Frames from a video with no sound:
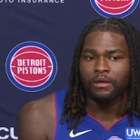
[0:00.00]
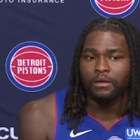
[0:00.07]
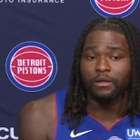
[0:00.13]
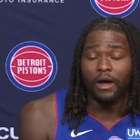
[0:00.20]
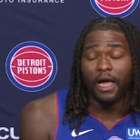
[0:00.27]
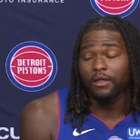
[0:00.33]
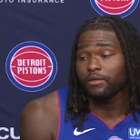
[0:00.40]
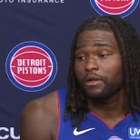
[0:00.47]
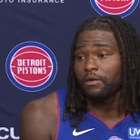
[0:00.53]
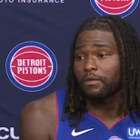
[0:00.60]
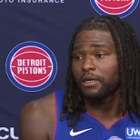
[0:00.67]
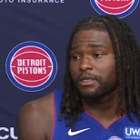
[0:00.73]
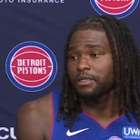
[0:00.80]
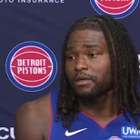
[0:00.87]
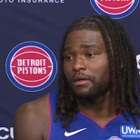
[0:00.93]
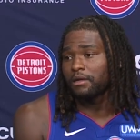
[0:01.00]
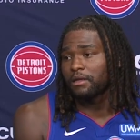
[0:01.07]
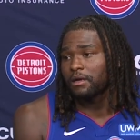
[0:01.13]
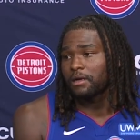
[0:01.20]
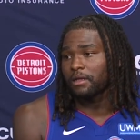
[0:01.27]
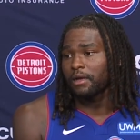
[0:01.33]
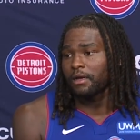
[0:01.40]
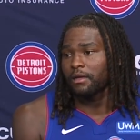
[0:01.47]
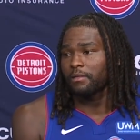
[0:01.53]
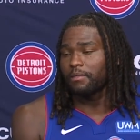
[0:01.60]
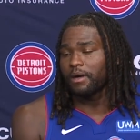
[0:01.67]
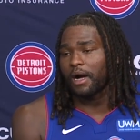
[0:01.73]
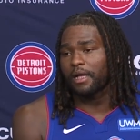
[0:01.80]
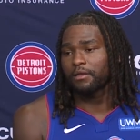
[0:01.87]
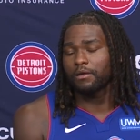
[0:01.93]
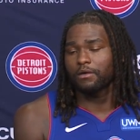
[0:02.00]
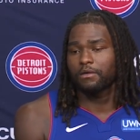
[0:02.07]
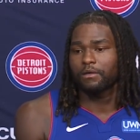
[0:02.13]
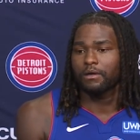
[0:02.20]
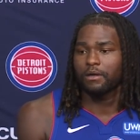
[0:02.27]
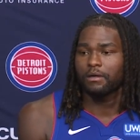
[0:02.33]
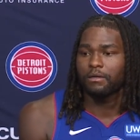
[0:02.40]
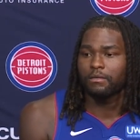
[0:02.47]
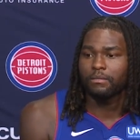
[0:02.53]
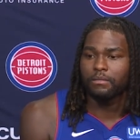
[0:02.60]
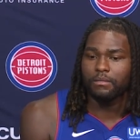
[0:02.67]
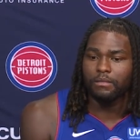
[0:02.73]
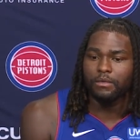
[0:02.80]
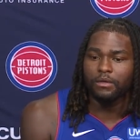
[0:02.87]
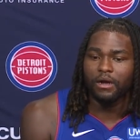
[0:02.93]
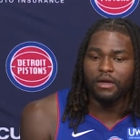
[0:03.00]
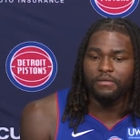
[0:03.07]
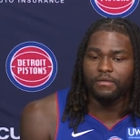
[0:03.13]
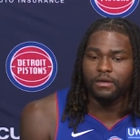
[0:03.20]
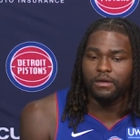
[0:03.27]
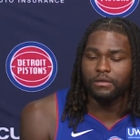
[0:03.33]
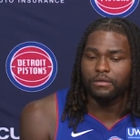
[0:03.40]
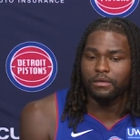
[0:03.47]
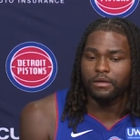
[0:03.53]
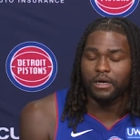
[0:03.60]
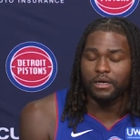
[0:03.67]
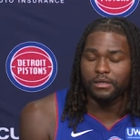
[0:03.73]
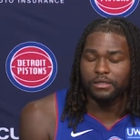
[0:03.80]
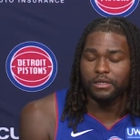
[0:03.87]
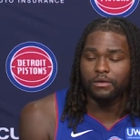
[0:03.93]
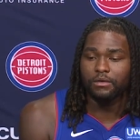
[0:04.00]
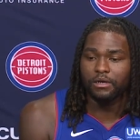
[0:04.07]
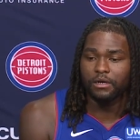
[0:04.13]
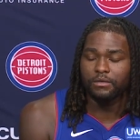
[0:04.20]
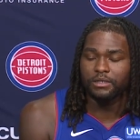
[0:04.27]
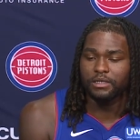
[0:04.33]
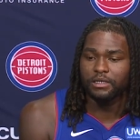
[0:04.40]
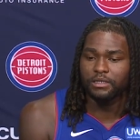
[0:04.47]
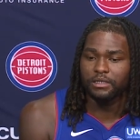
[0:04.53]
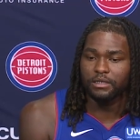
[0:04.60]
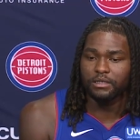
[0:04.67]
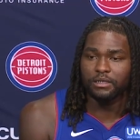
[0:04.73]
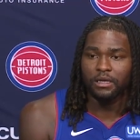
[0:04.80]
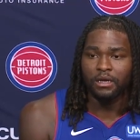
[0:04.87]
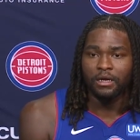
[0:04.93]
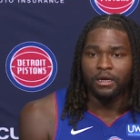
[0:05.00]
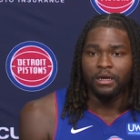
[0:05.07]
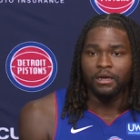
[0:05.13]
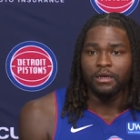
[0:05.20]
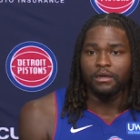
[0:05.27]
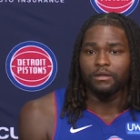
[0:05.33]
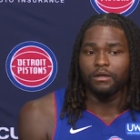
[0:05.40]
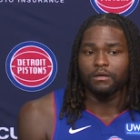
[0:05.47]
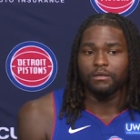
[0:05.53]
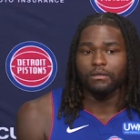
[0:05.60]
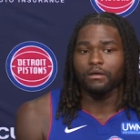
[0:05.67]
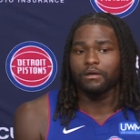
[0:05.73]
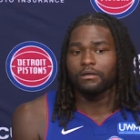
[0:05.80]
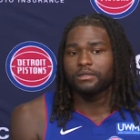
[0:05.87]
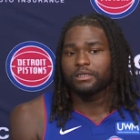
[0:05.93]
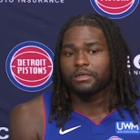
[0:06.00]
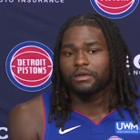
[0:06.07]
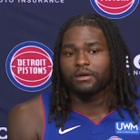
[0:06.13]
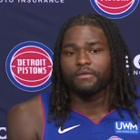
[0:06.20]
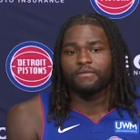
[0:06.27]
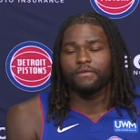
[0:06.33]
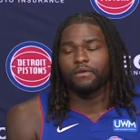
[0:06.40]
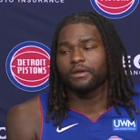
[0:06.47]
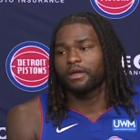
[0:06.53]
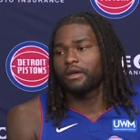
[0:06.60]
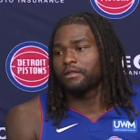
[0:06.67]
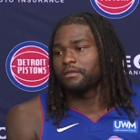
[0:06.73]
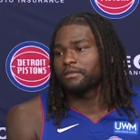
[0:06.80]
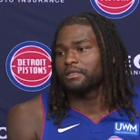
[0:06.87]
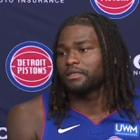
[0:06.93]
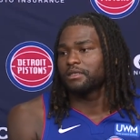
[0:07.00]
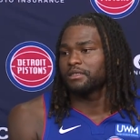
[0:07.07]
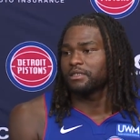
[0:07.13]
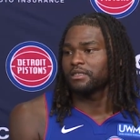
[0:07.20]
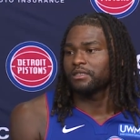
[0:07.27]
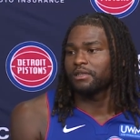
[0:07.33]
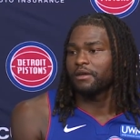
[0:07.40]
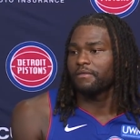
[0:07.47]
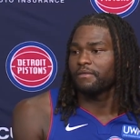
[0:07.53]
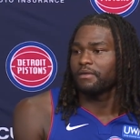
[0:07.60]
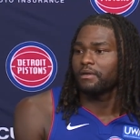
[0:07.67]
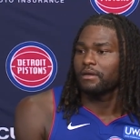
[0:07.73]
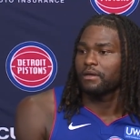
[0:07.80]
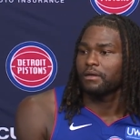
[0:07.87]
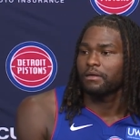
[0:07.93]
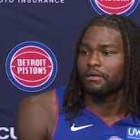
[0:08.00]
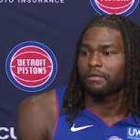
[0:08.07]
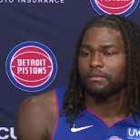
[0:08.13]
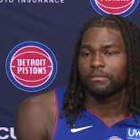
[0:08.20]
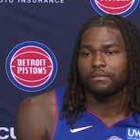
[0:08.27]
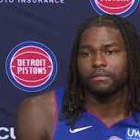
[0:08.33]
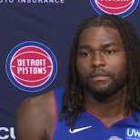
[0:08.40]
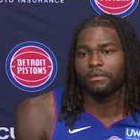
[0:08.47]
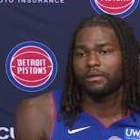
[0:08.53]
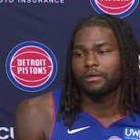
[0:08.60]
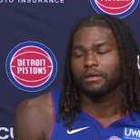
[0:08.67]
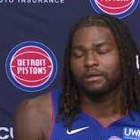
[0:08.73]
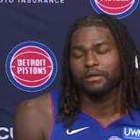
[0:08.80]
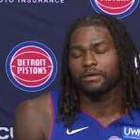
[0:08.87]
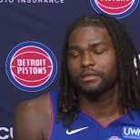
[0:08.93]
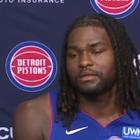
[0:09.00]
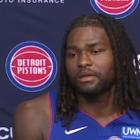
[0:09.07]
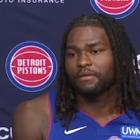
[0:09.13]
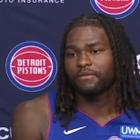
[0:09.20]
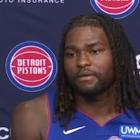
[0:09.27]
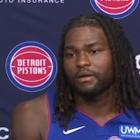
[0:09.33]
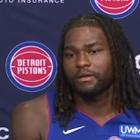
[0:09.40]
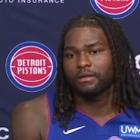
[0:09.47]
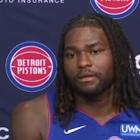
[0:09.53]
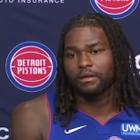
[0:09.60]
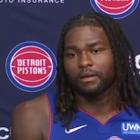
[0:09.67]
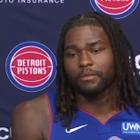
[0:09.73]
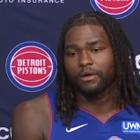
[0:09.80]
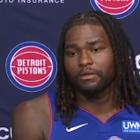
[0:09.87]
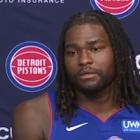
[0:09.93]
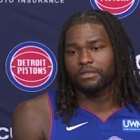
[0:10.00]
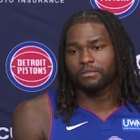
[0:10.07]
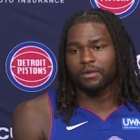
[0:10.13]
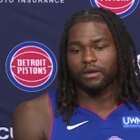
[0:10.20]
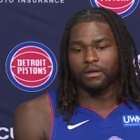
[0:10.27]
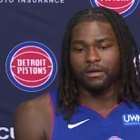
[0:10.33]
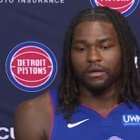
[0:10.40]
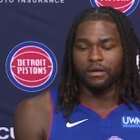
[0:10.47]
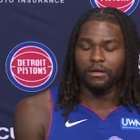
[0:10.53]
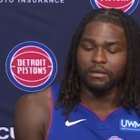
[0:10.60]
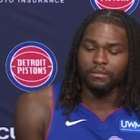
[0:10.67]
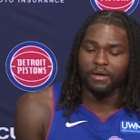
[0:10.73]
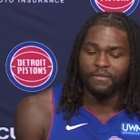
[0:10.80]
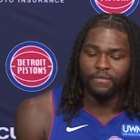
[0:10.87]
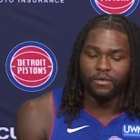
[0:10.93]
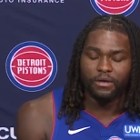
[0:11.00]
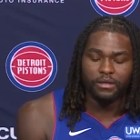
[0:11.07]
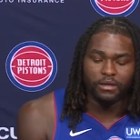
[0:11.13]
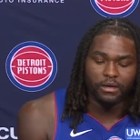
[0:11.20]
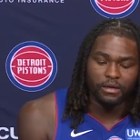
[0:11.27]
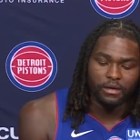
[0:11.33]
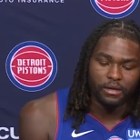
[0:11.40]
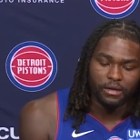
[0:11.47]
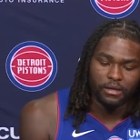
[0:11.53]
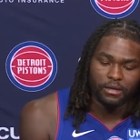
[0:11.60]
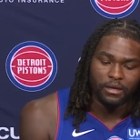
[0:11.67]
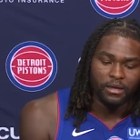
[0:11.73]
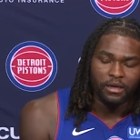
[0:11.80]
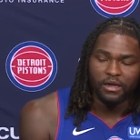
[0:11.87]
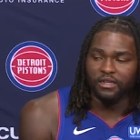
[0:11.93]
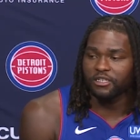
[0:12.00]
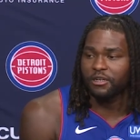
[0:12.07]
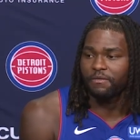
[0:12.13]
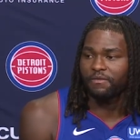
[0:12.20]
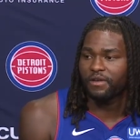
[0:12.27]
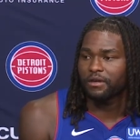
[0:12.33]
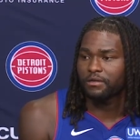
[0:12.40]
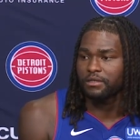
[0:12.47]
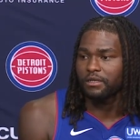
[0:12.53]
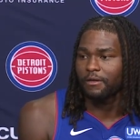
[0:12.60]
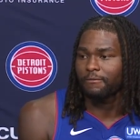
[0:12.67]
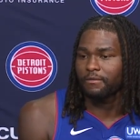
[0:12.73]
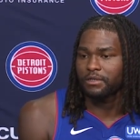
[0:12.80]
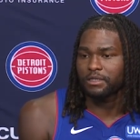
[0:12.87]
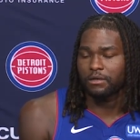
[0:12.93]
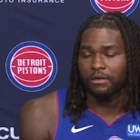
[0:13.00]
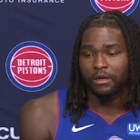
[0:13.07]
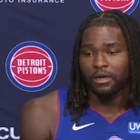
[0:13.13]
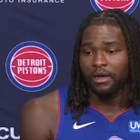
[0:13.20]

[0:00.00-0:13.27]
You know, I don't know what it's going to look like, but I know, you know, I even told Coach this is, you know, going to year four, the energy is just different. It's different. I'm going to my fourth year, and it just feels different. So